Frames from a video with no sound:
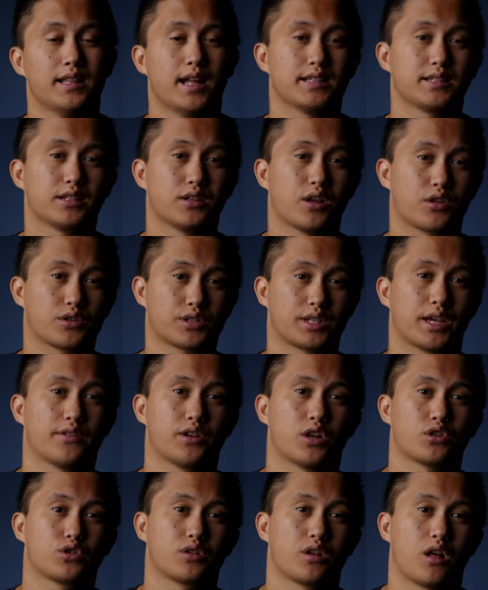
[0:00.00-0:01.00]
that's another
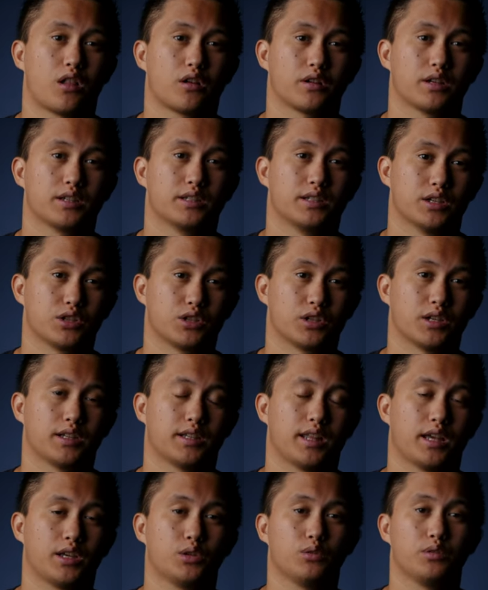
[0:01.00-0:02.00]
$700
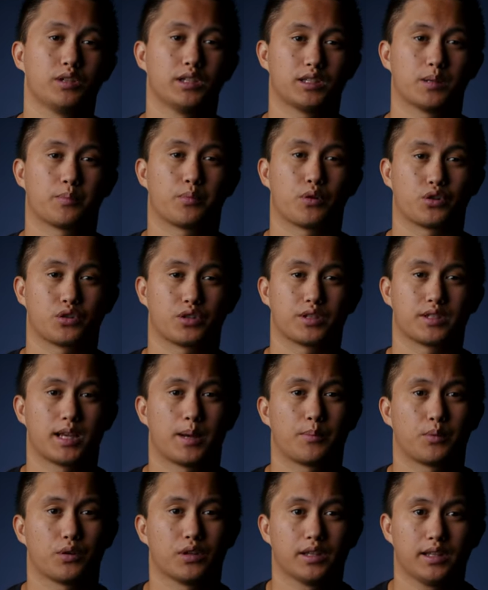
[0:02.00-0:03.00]
addition that you need to purchase
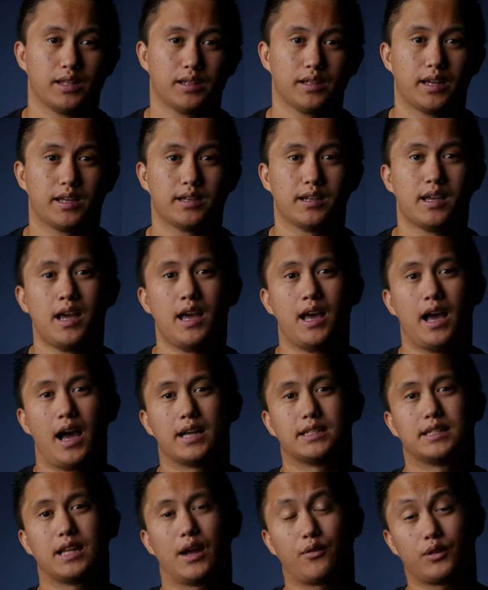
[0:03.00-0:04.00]
separately. And
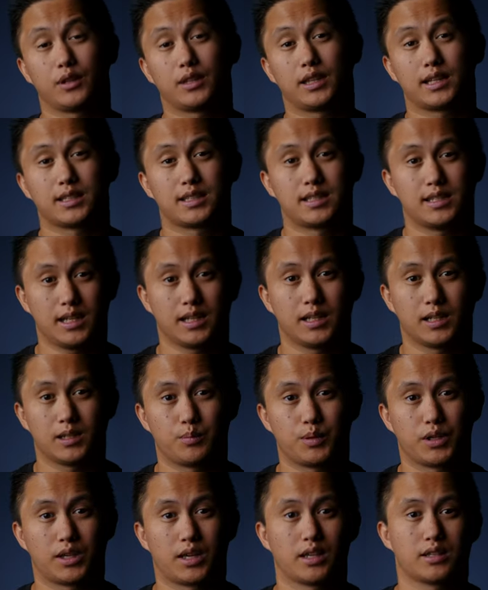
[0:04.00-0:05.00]
I definitely think it's
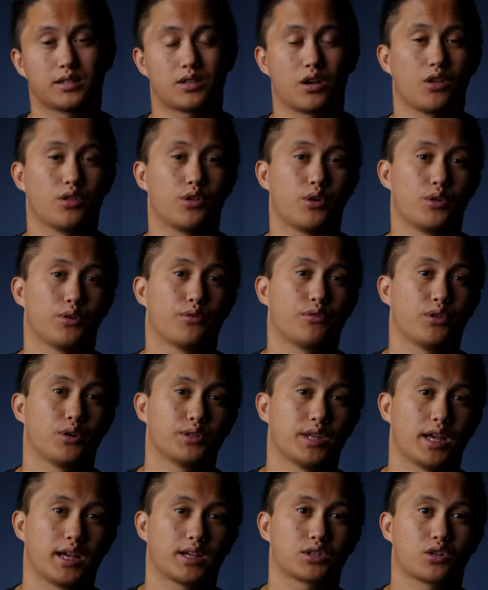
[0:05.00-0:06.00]
needed because although the
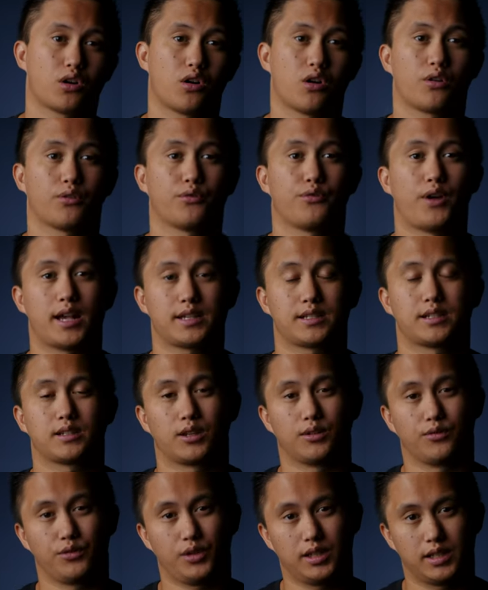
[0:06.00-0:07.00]
Flowtechs are fast and
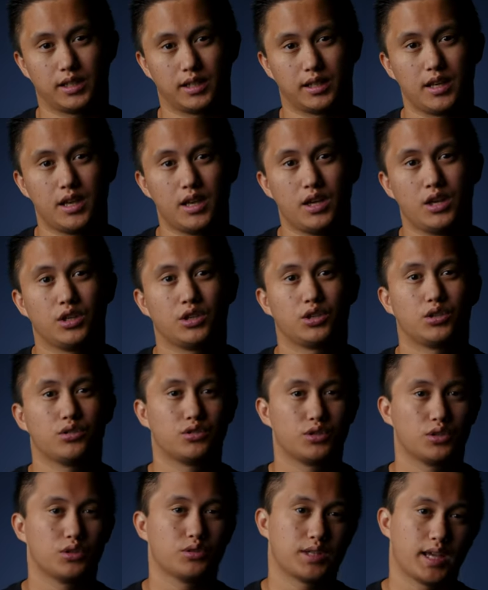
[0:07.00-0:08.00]
convenient, you
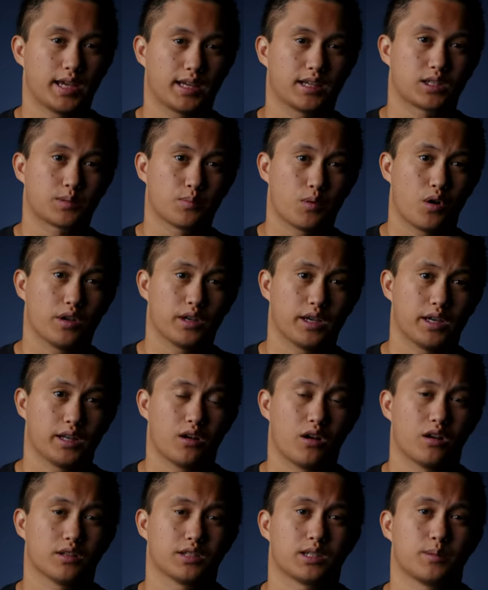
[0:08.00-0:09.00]
do take a small hit
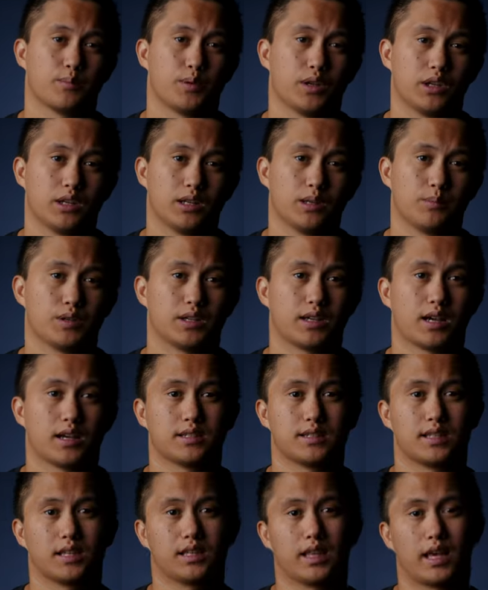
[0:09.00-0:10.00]
on stability
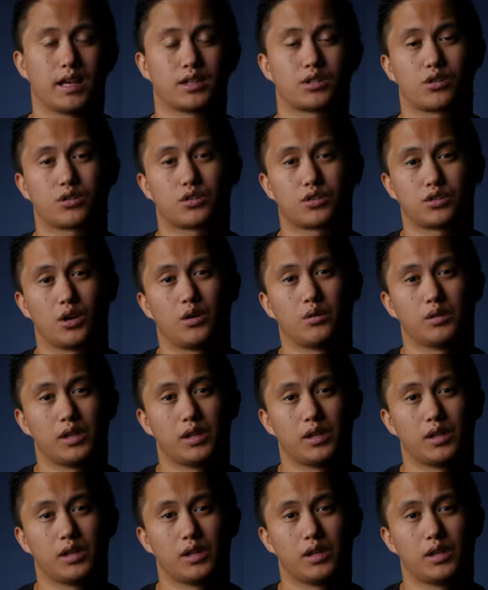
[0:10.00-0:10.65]
because the legs are so